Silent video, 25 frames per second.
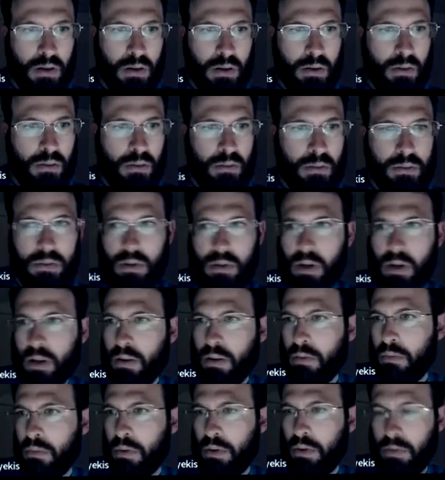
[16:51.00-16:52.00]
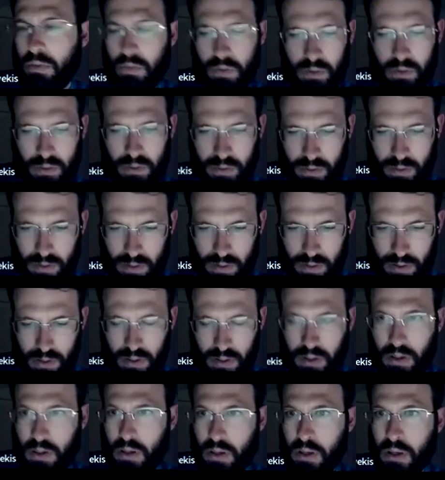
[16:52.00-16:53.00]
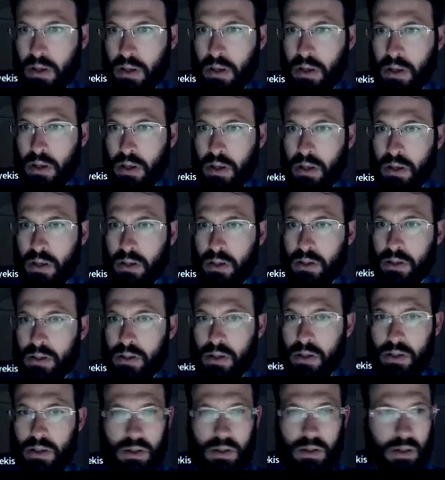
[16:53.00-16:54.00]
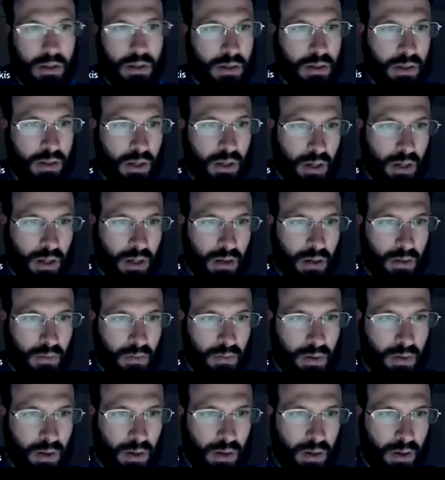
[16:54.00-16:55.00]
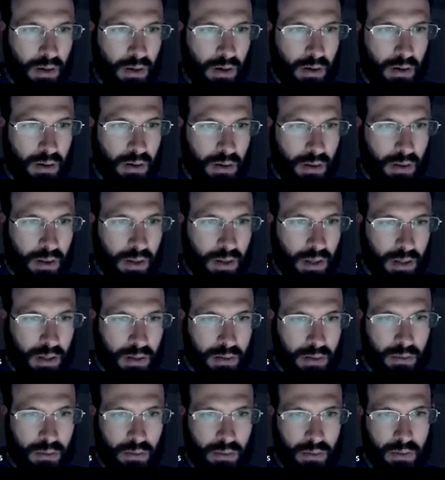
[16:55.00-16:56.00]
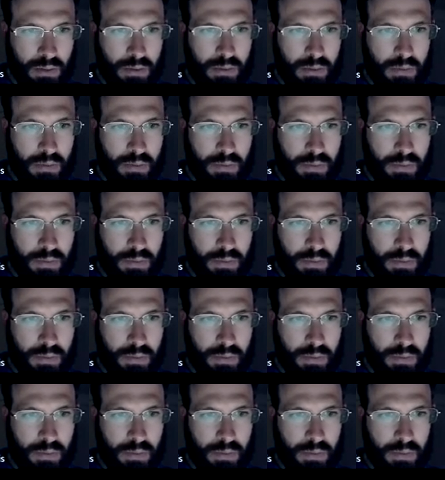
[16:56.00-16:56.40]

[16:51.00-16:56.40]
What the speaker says: Oh, do I have my first chestnut sided of the year? That's cool.